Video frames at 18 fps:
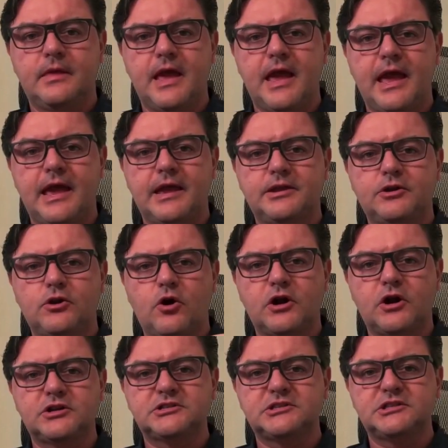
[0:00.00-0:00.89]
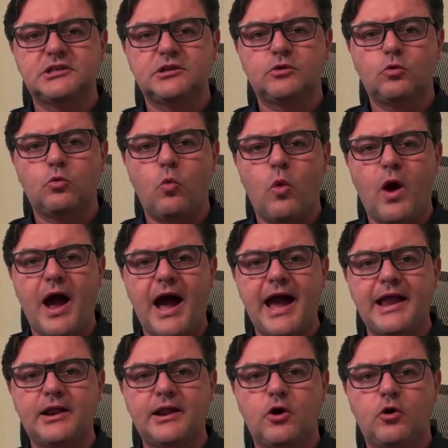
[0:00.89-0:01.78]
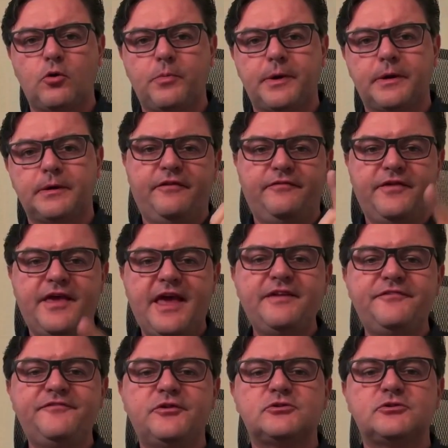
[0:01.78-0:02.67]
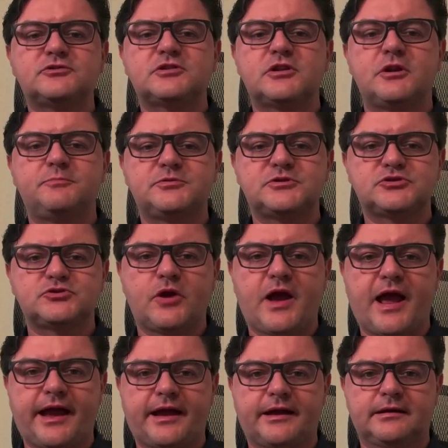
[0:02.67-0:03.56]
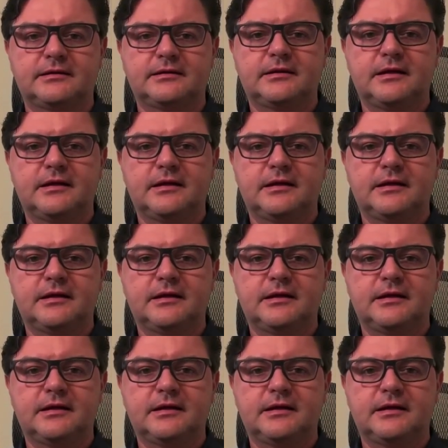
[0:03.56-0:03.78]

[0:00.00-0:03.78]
and you're still wide open. If that feels abstract,